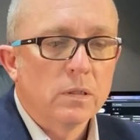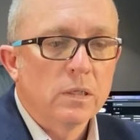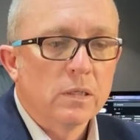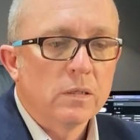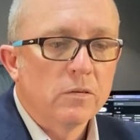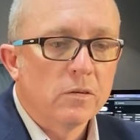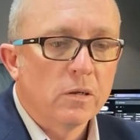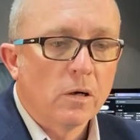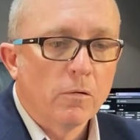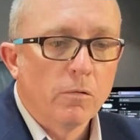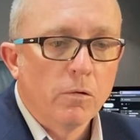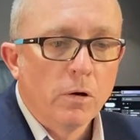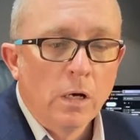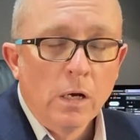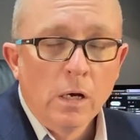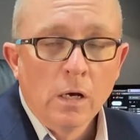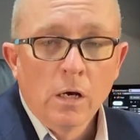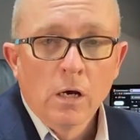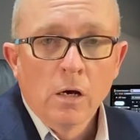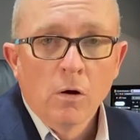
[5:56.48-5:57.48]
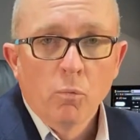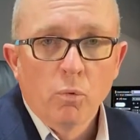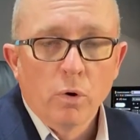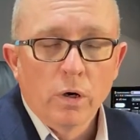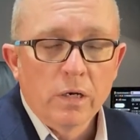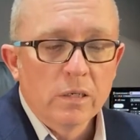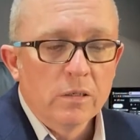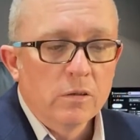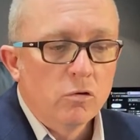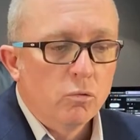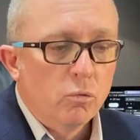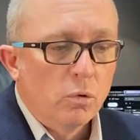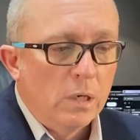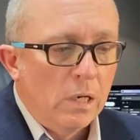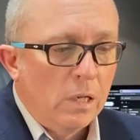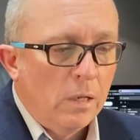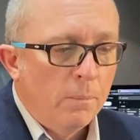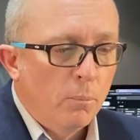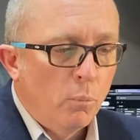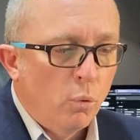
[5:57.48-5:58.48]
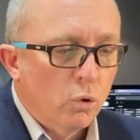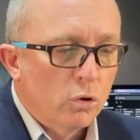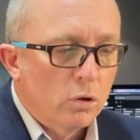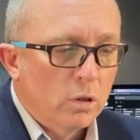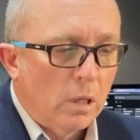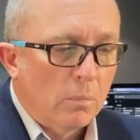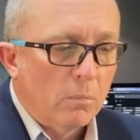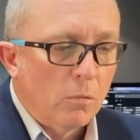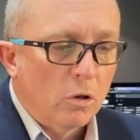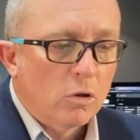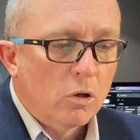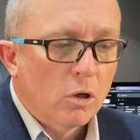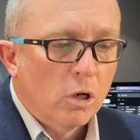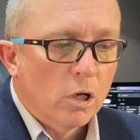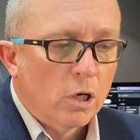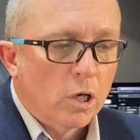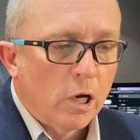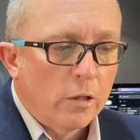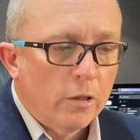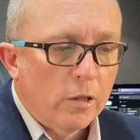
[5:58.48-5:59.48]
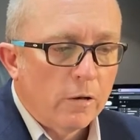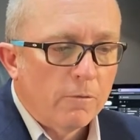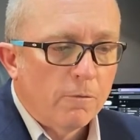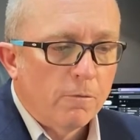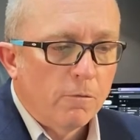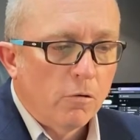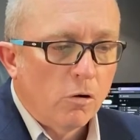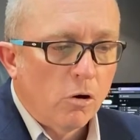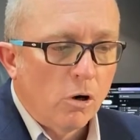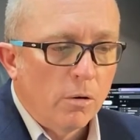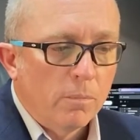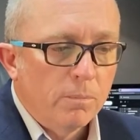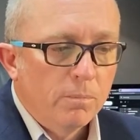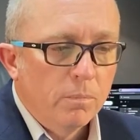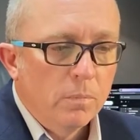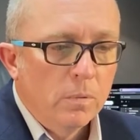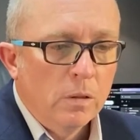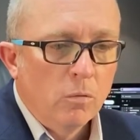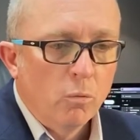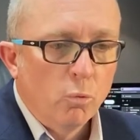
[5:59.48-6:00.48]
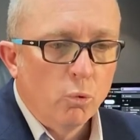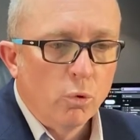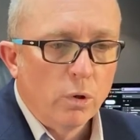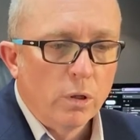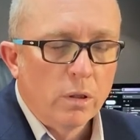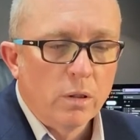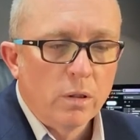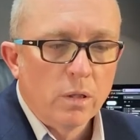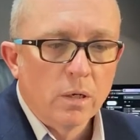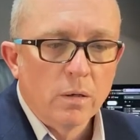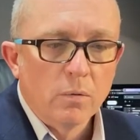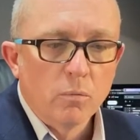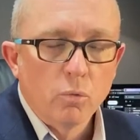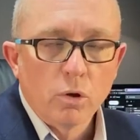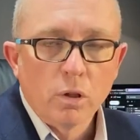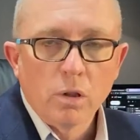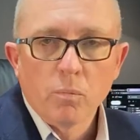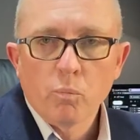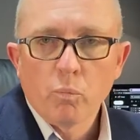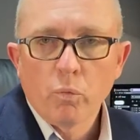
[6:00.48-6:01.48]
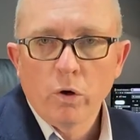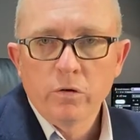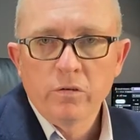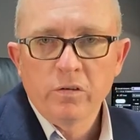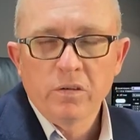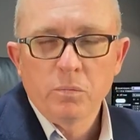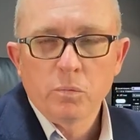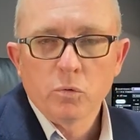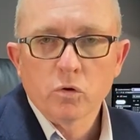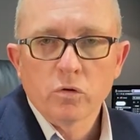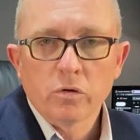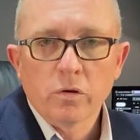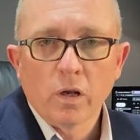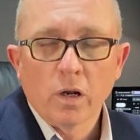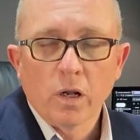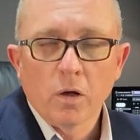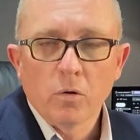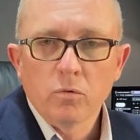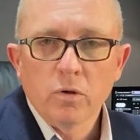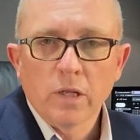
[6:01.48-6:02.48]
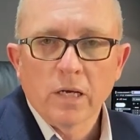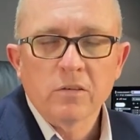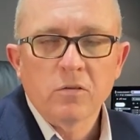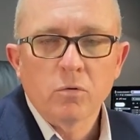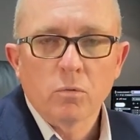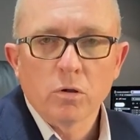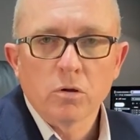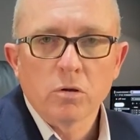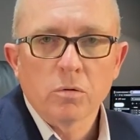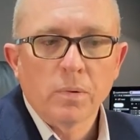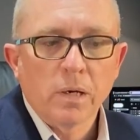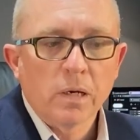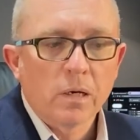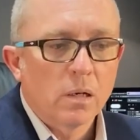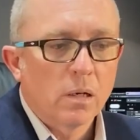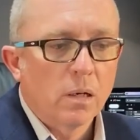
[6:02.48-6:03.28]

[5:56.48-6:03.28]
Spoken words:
itself. What is really important, I'm not going to go that far with the process because I don't actually want to make an